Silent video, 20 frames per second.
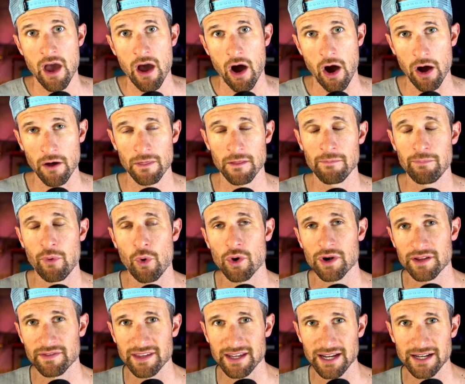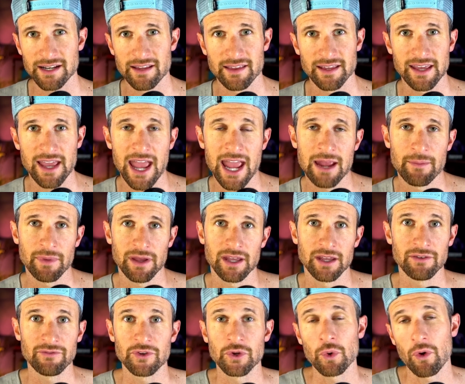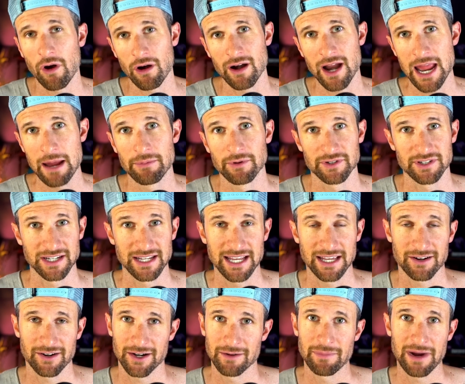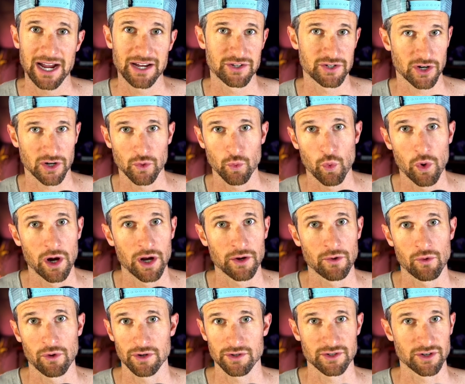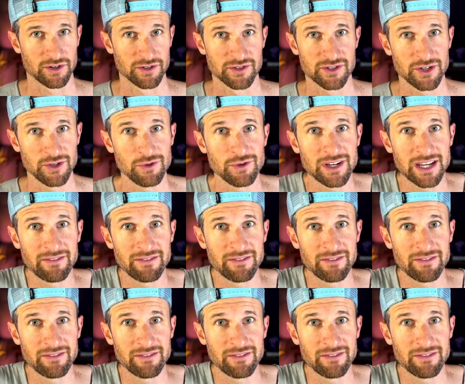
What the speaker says: on the board at the end of the game if you are able to get her by turn 1 or turn 2,